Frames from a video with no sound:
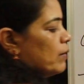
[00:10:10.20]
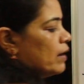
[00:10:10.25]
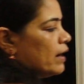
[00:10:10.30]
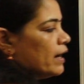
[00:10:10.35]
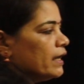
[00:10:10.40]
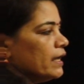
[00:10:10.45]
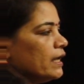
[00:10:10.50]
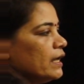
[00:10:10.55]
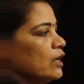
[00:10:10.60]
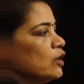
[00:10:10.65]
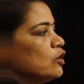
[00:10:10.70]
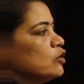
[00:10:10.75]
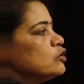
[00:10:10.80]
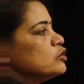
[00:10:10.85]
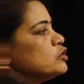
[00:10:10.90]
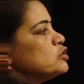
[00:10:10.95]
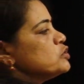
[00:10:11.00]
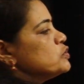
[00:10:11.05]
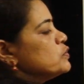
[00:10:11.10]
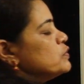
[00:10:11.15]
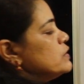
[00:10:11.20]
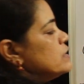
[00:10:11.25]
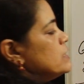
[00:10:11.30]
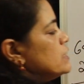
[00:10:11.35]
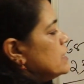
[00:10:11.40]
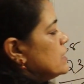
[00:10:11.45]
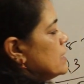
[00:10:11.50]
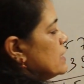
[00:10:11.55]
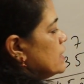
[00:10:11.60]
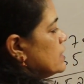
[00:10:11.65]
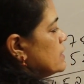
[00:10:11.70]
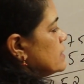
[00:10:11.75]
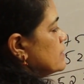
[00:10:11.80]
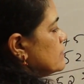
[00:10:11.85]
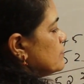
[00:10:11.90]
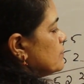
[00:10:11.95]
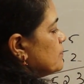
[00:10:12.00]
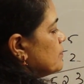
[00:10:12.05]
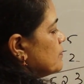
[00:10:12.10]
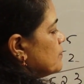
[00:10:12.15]
by 28.
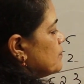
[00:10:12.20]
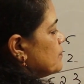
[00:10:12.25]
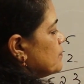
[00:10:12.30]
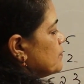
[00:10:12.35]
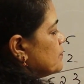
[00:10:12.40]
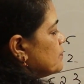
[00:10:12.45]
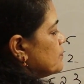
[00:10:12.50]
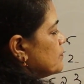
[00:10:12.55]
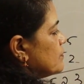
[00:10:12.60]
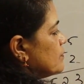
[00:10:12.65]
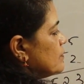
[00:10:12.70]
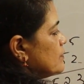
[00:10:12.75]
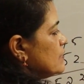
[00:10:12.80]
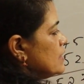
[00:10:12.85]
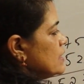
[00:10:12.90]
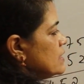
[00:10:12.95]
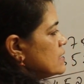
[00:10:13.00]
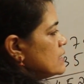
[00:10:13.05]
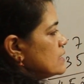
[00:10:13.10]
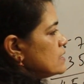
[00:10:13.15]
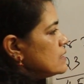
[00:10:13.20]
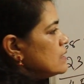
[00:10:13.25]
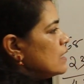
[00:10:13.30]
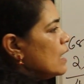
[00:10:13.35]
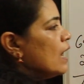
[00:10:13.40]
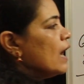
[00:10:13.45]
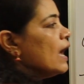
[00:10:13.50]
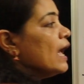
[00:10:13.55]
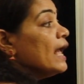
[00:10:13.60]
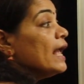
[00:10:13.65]
This is the